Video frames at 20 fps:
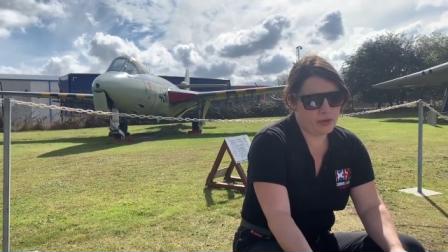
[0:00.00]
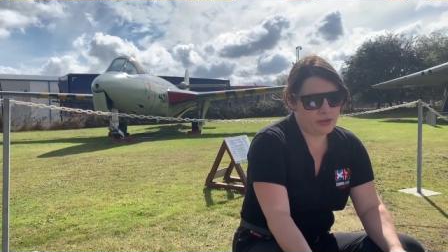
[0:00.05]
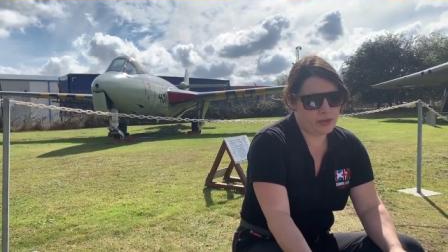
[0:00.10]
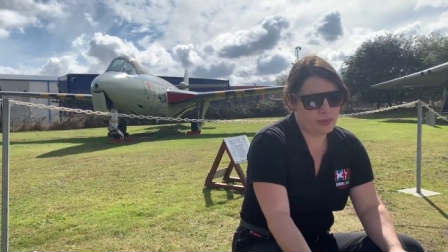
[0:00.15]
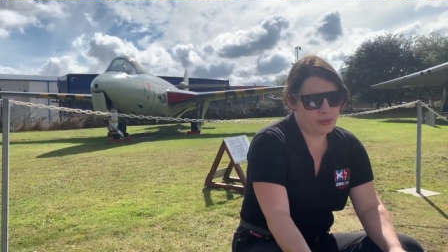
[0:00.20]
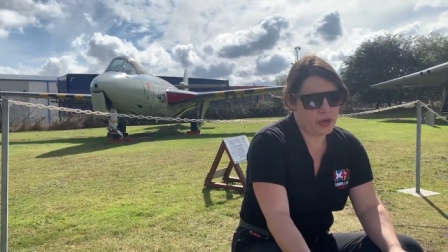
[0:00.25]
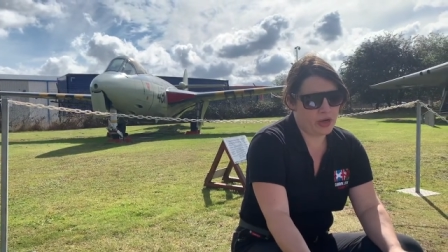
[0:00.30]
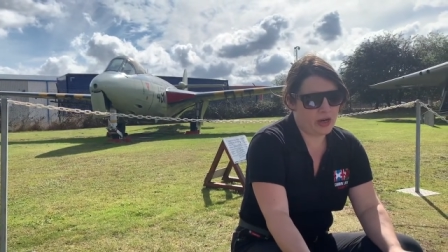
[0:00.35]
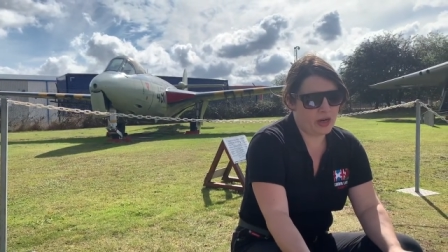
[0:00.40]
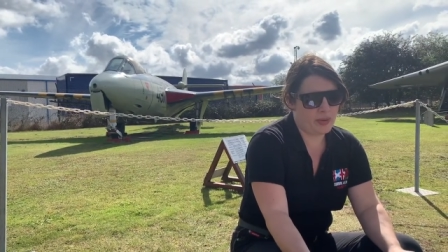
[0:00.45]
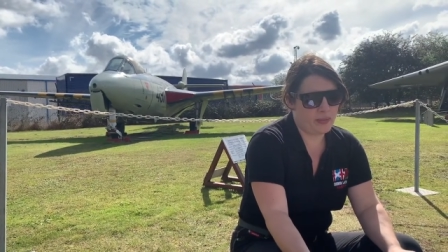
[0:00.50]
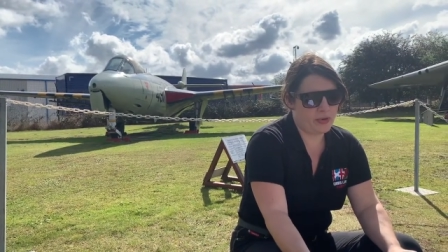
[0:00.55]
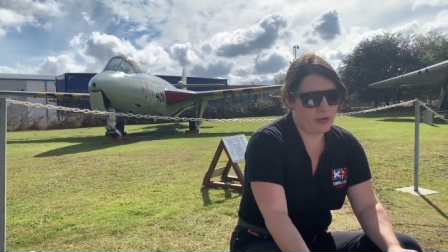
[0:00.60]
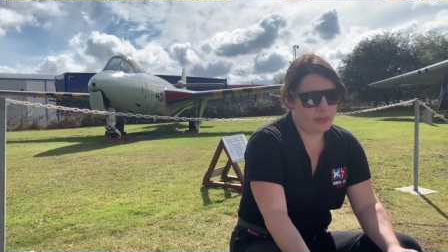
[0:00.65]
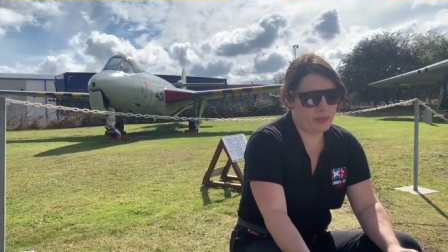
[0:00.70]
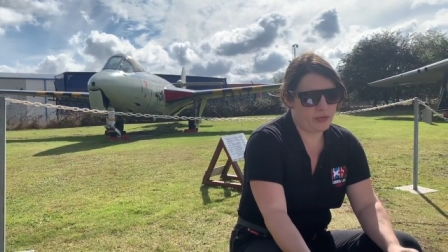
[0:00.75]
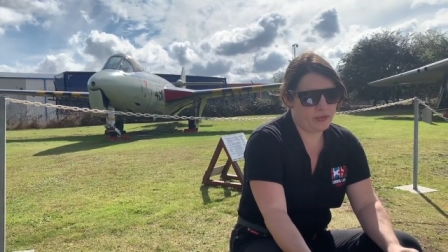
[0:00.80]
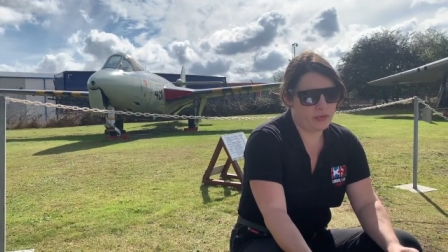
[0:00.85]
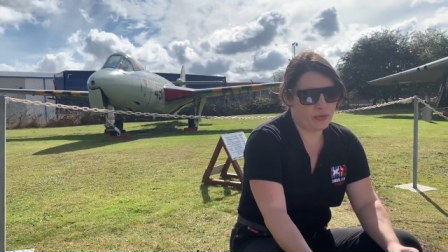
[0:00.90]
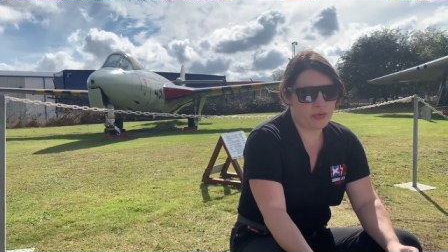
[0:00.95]
Parliament
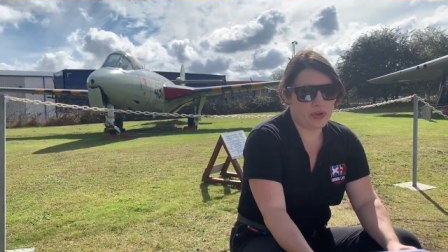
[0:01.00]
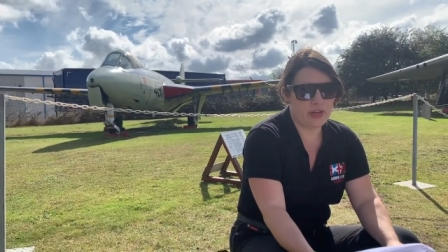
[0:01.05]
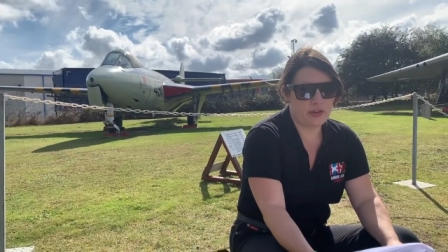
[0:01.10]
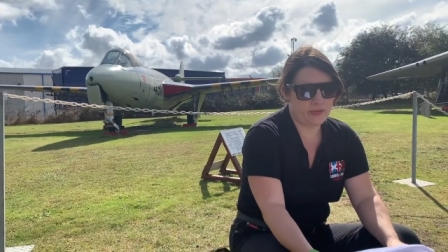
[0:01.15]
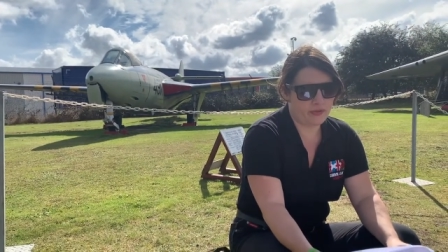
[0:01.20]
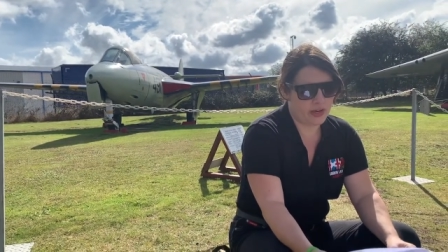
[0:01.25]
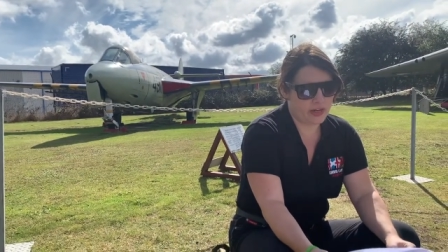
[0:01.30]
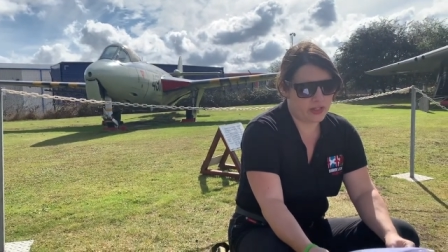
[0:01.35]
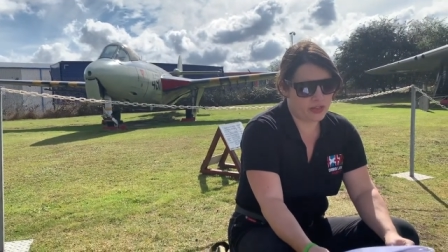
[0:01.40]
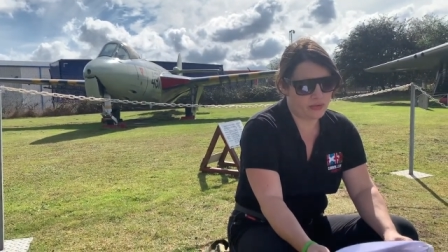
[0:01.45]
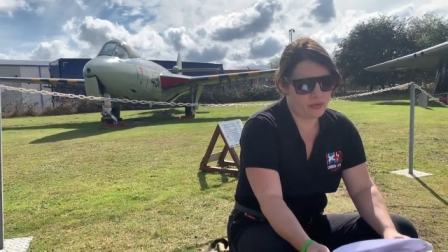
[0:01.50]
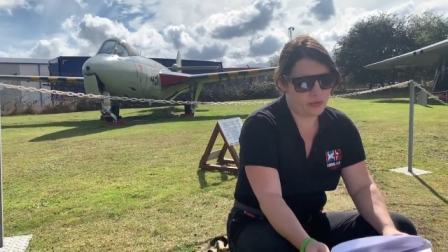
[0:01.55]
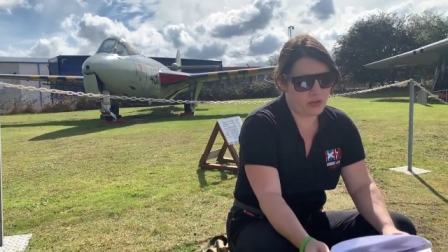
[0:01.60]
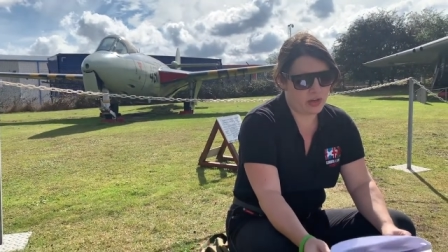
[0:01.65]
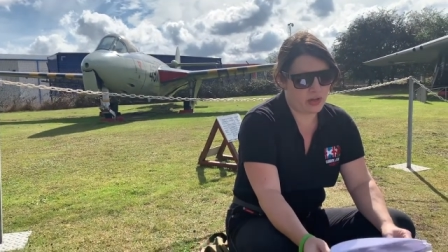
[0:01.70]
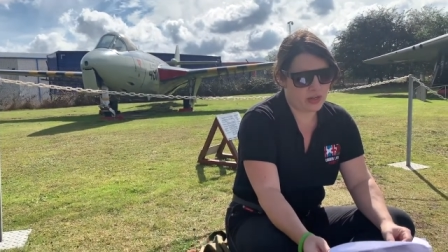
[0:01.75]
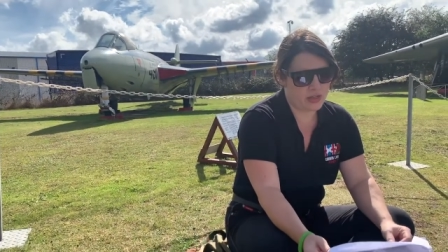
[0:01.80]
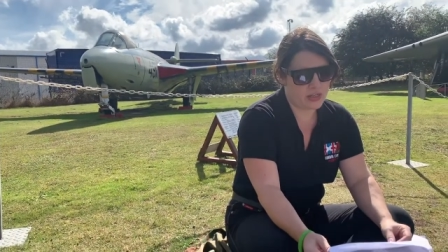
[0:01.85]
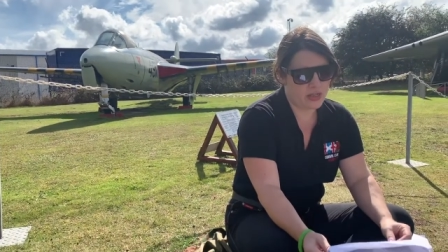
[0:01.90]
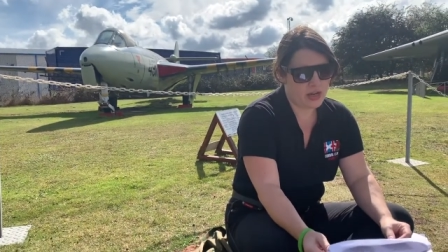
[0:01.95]
before he fled to
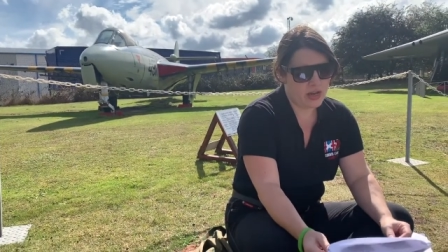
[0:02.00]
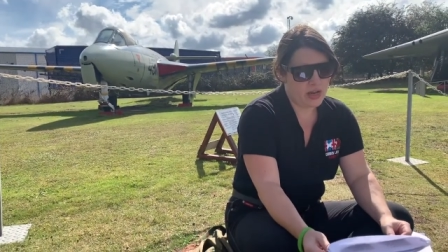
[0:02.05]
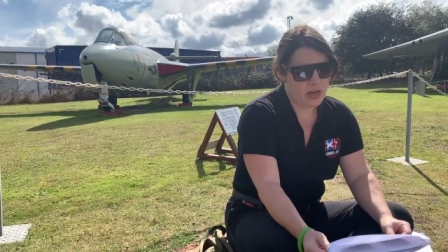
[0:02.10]
France.